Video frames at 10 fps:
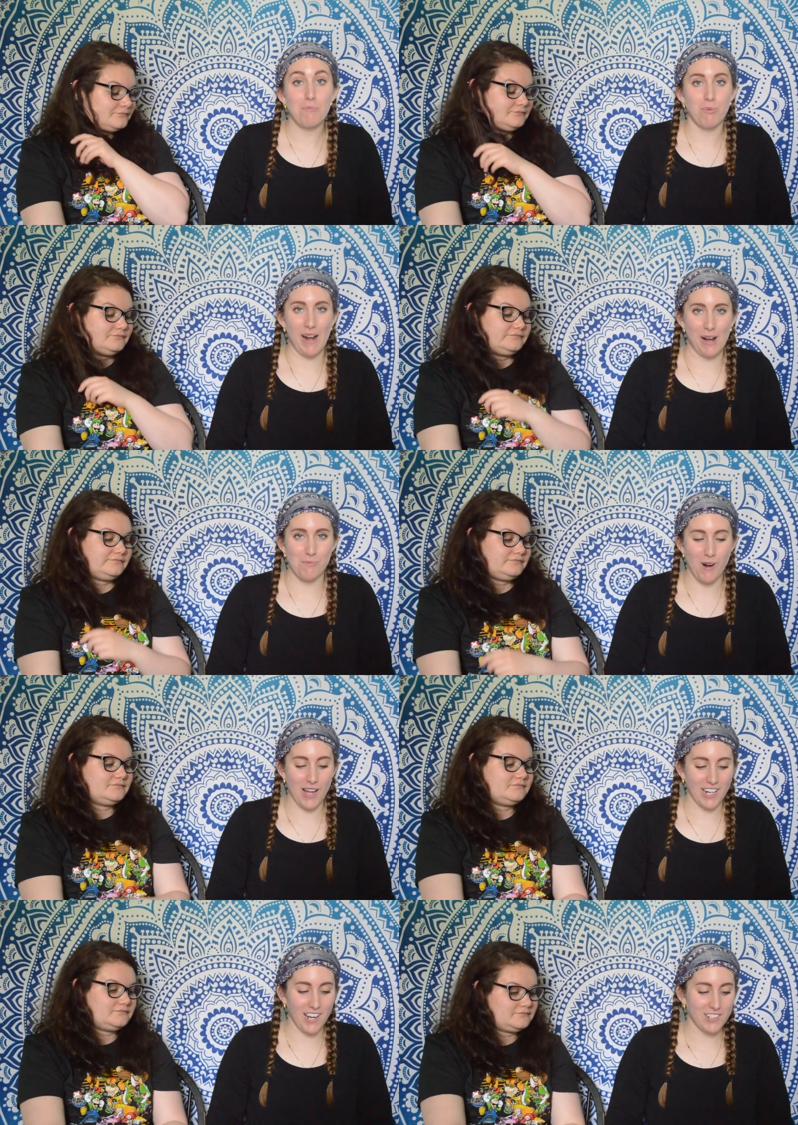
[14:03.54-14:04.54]
Speaker 1: a brow
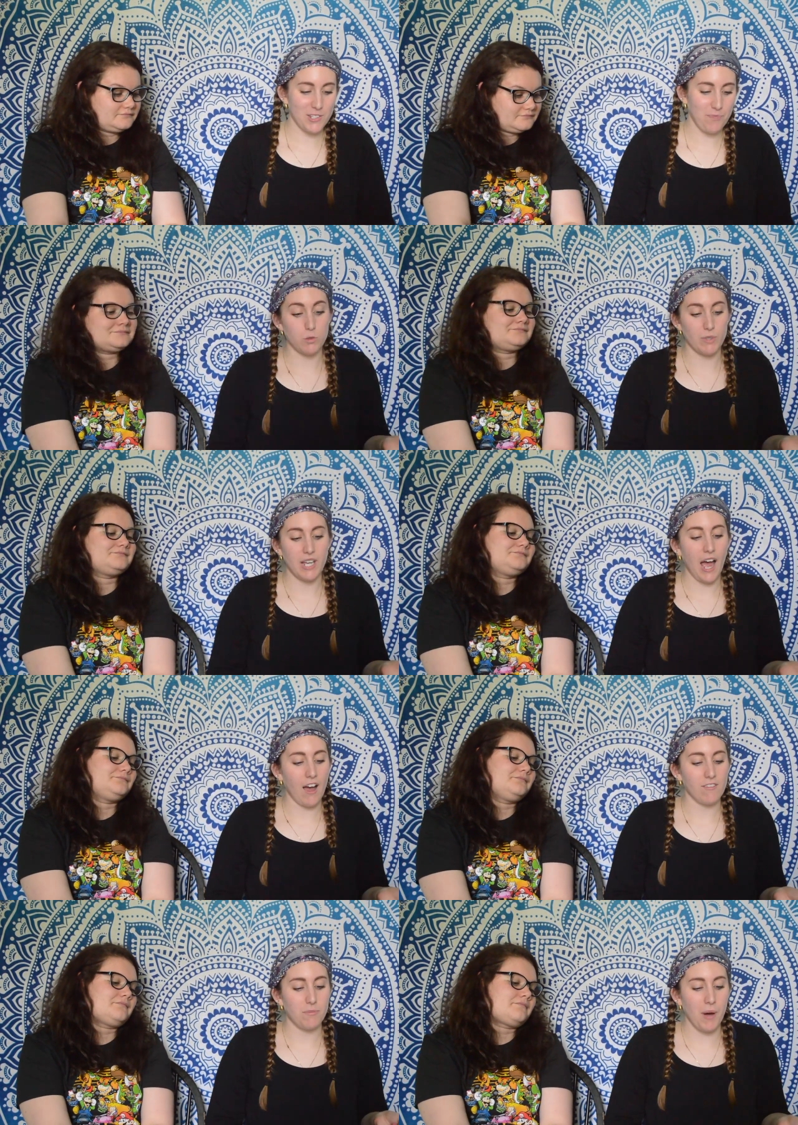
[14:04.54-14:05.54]
product. We
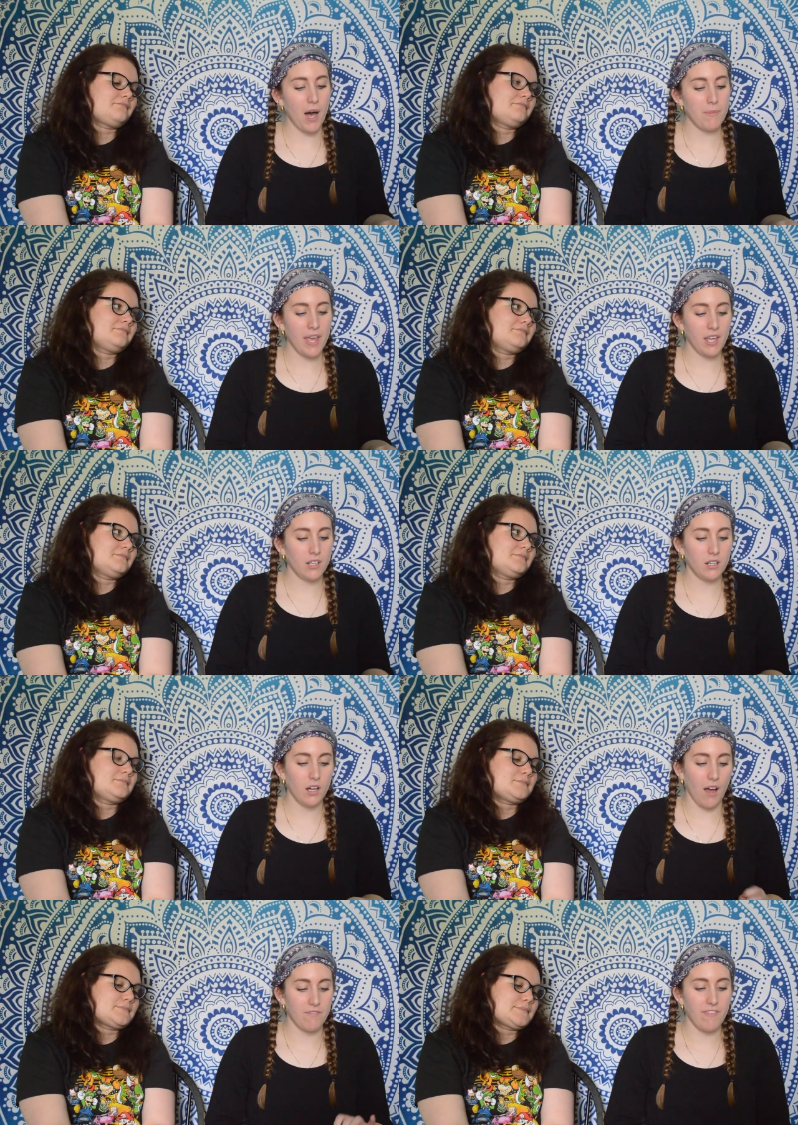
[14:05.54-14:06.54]
have pomade,
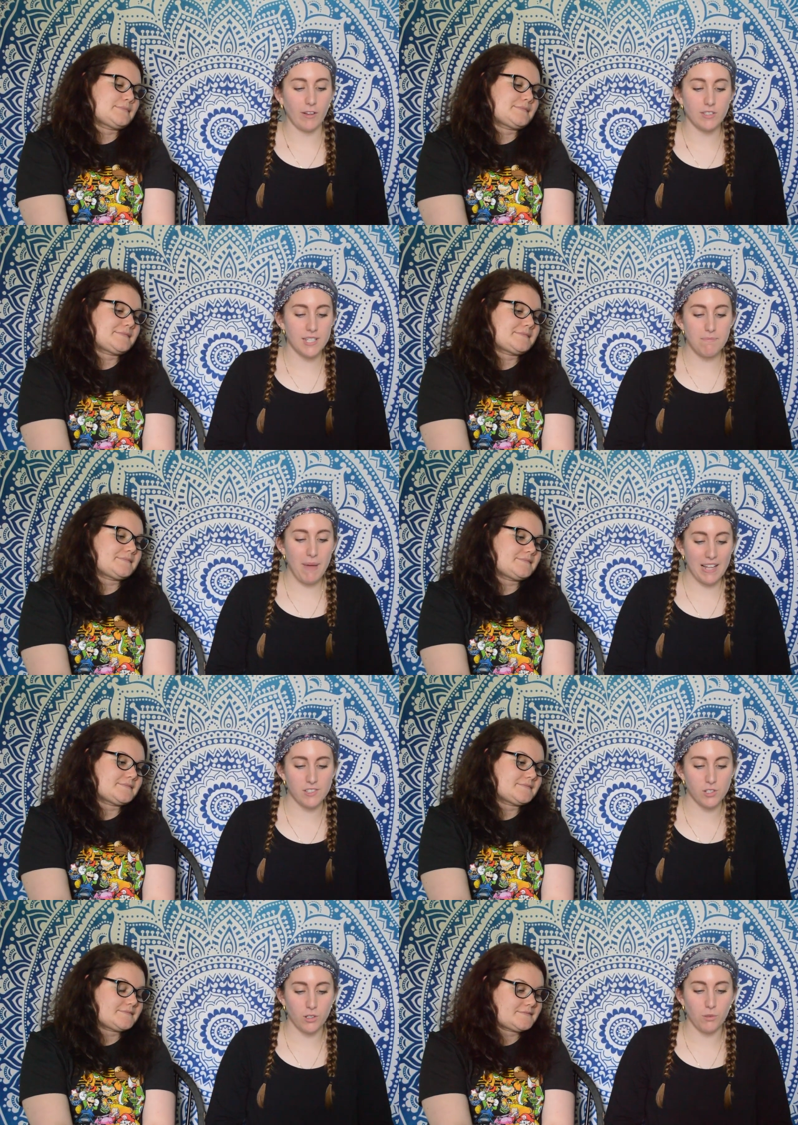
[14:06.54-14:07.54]
a felt tip
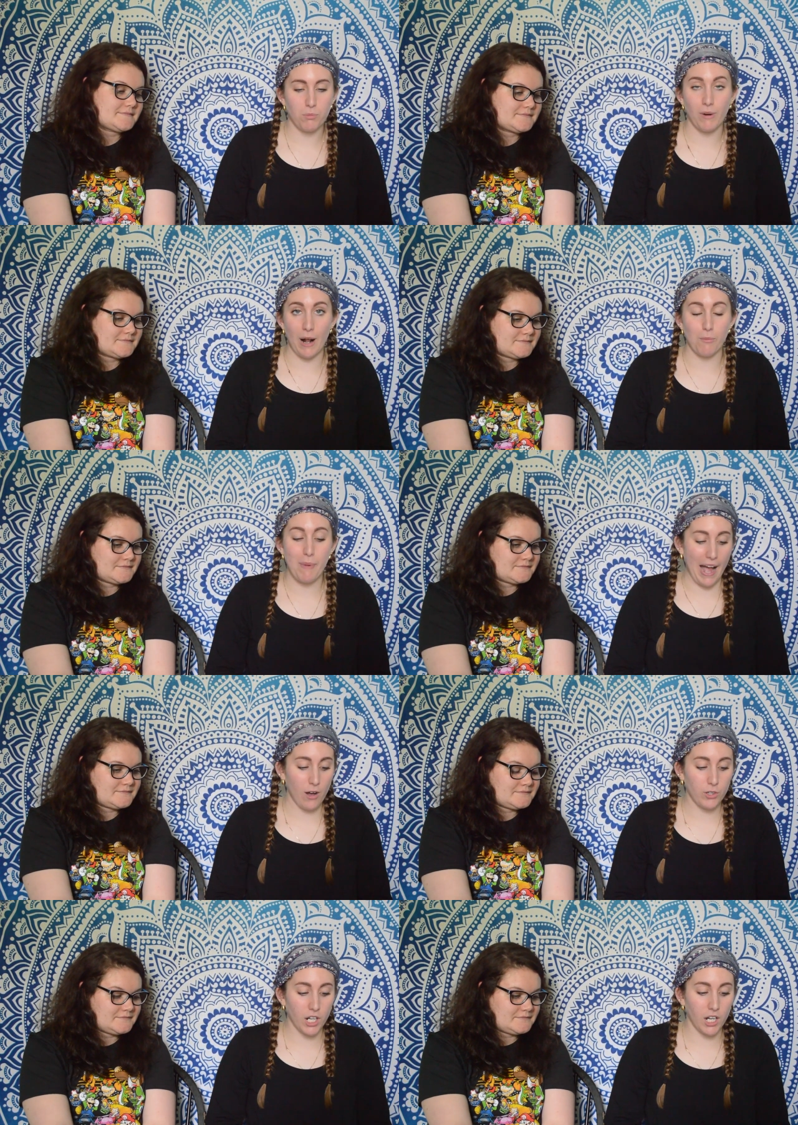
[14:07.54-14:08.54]
pencil, brow
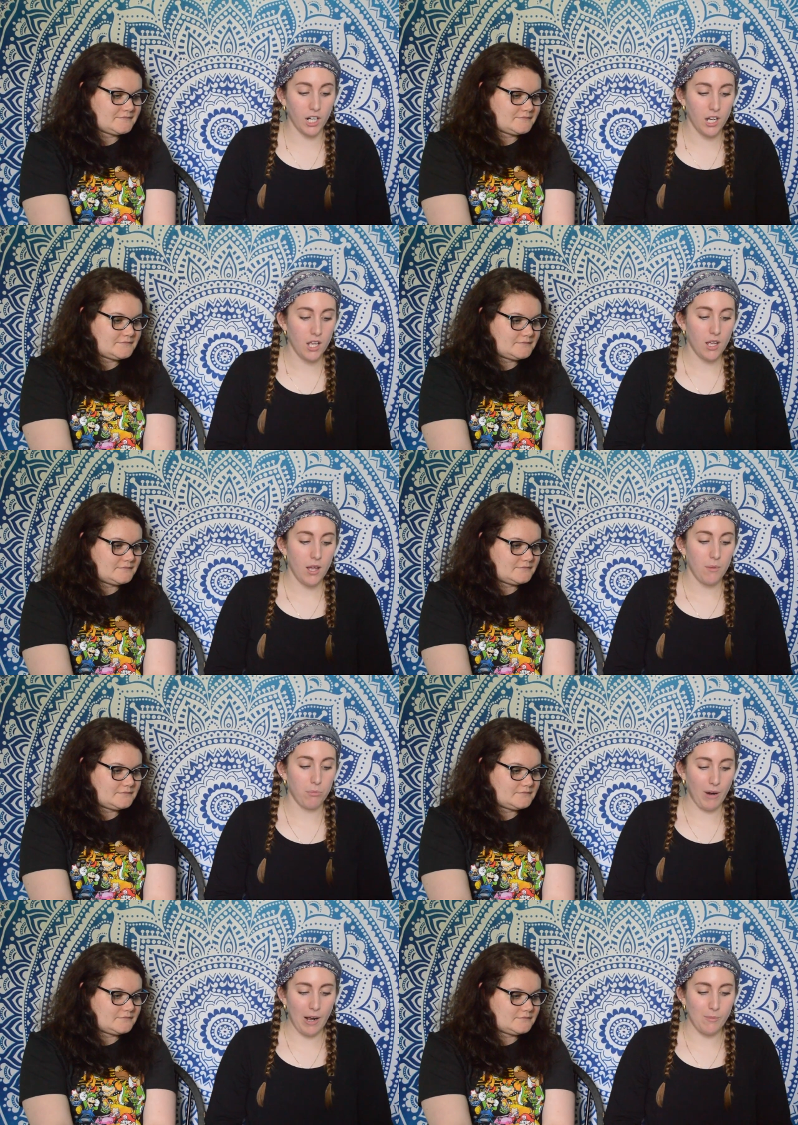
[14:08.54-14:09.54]
powder,
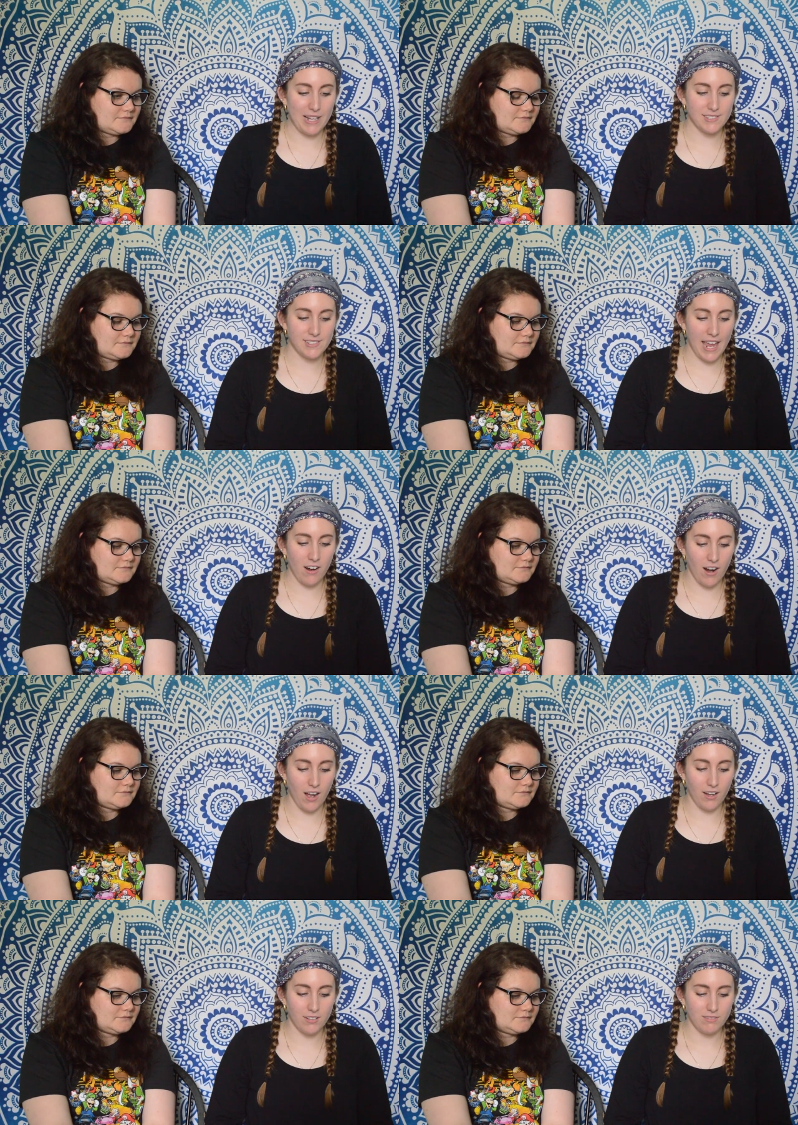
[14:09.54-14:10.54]
brow
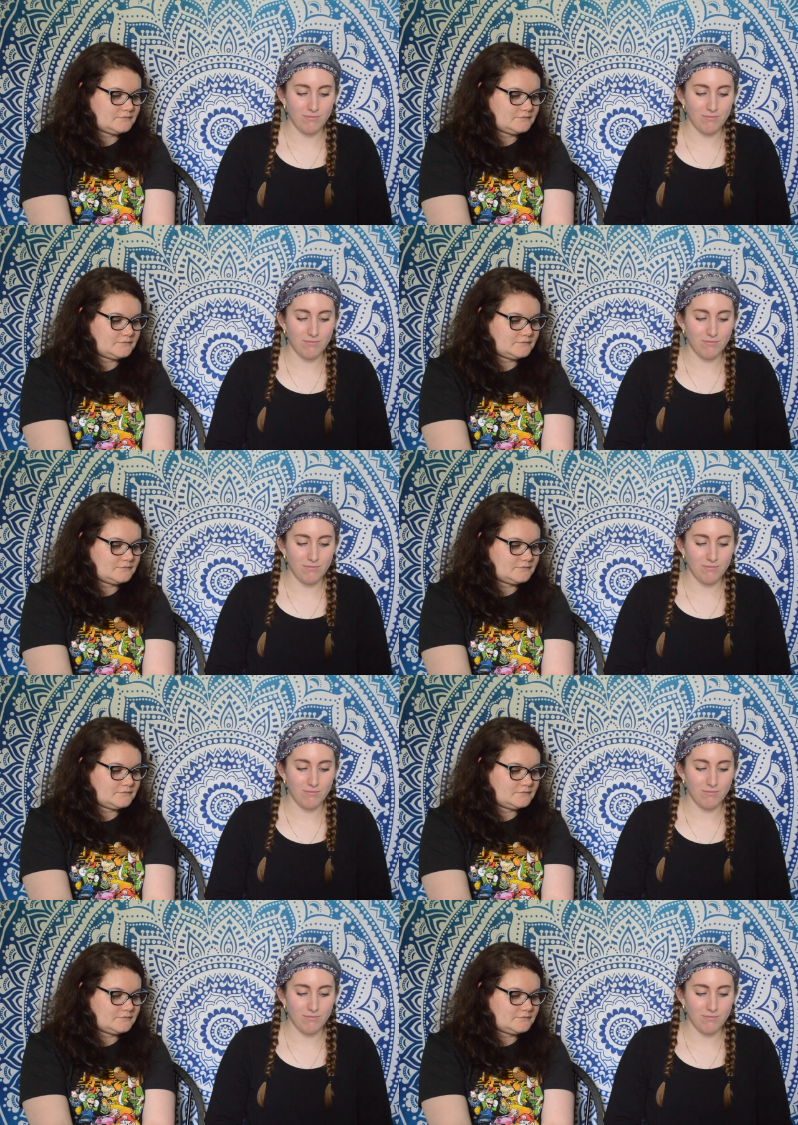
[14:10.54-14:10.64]
mascara.